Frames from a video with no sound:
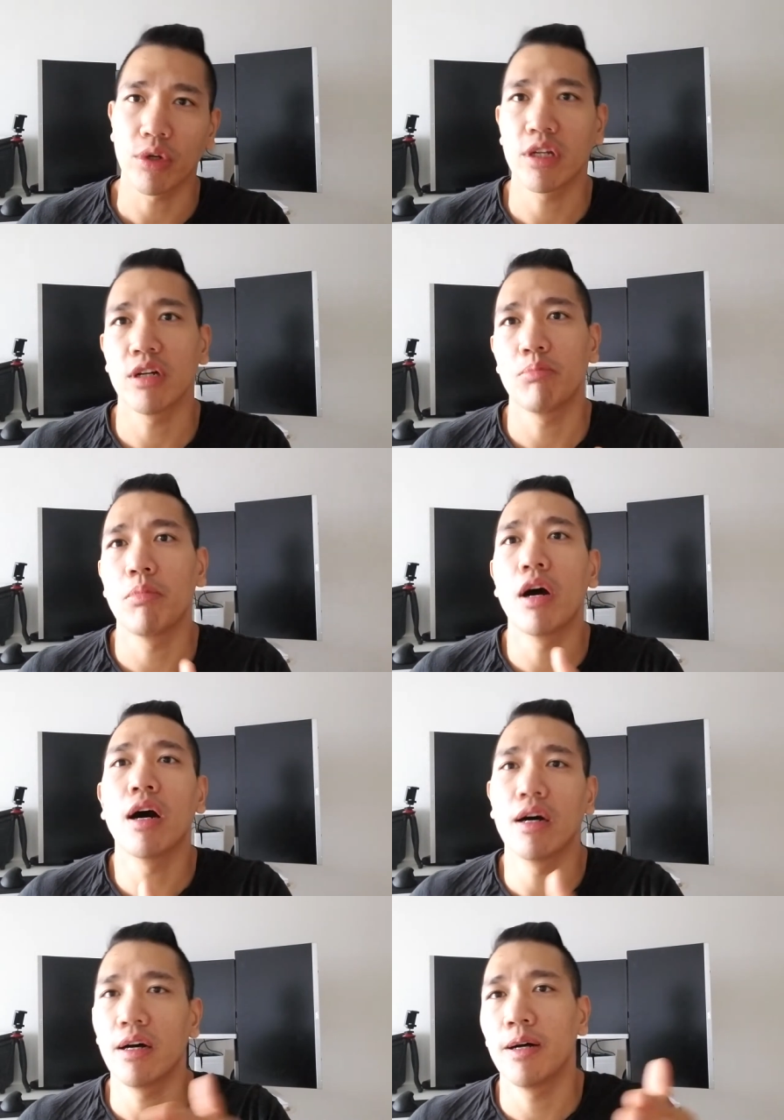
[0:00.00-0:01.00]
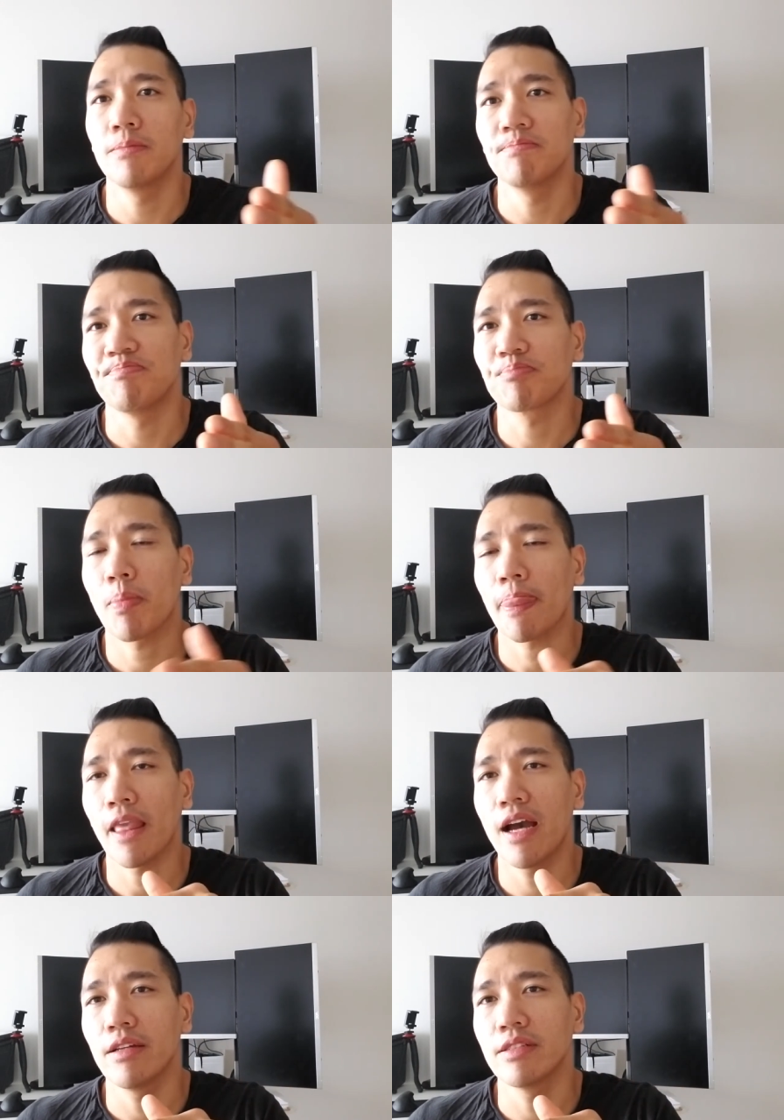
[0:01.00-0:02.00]
gonna um,
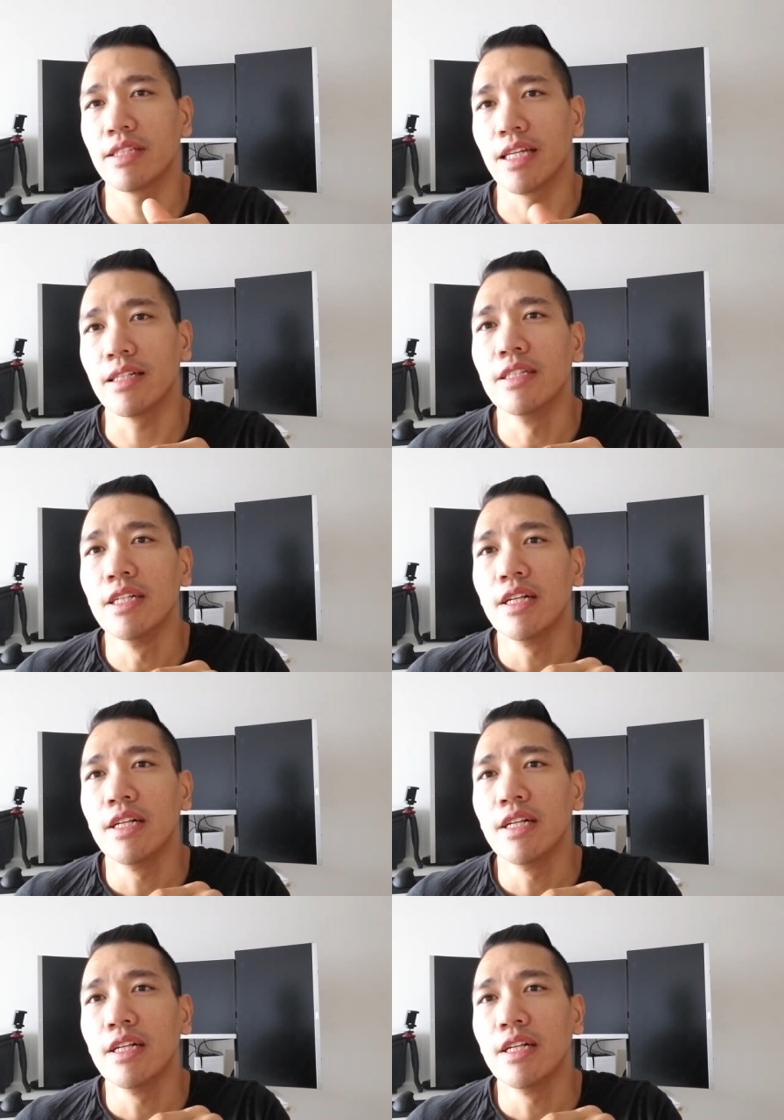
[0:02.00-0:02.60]
how do you say it?